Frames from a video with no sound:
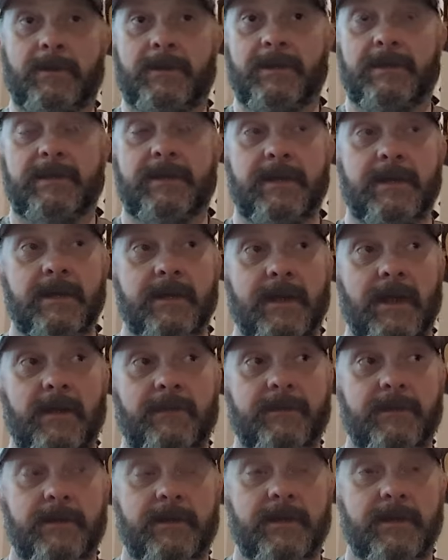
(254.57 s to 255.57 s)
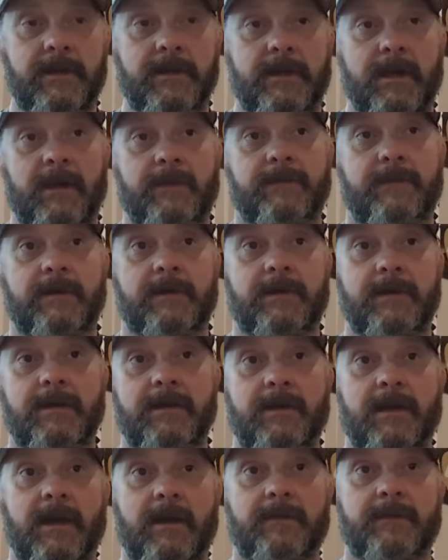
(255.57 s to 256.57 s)
we did gig after gig after
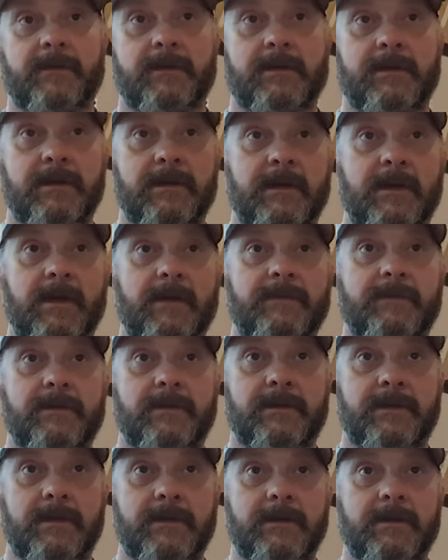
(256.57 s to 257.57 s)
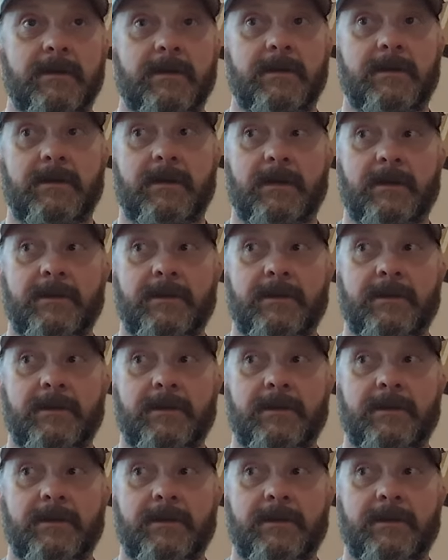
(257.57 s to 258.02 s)
gig after gig after gig.